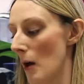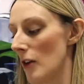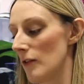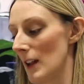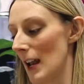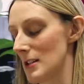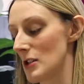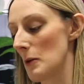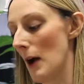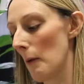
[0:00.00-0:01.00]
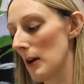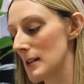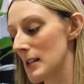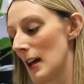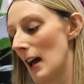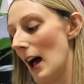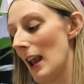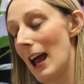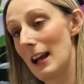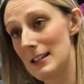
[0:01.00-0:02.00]
over the last 2 hours, a
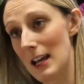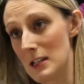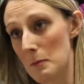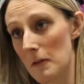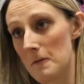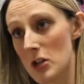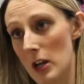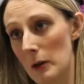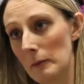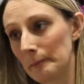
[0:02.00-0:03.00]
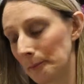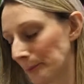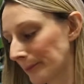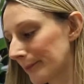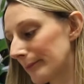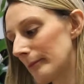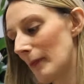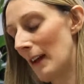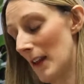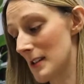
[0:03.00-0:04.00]
lactate above 2,
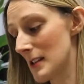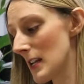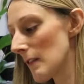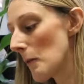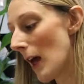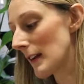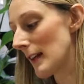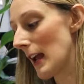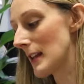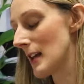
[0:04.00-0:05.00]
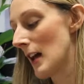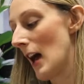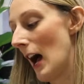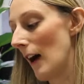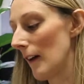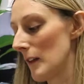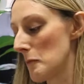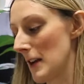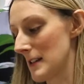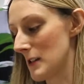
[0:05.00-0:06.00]
and that's a serum lactate, and the
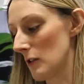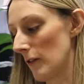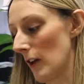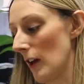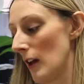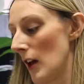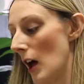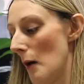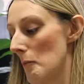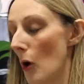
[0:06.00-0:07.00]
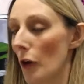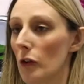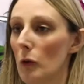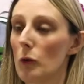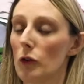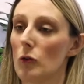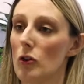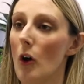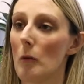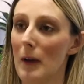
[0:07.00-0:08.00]
presence of a mottled or
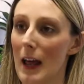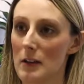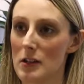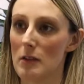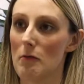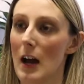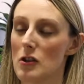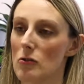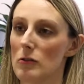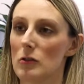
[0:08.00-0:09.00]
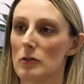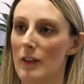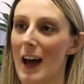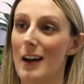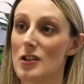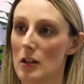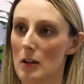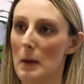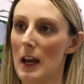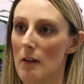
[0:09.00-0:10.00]
non-blanching rash or sort of ashen
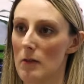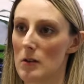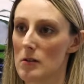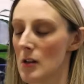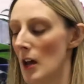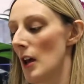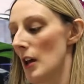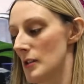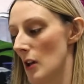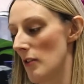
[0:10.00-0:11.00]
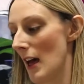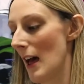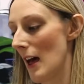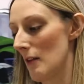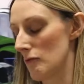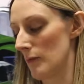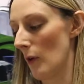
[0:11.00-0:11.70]
appearance. So they're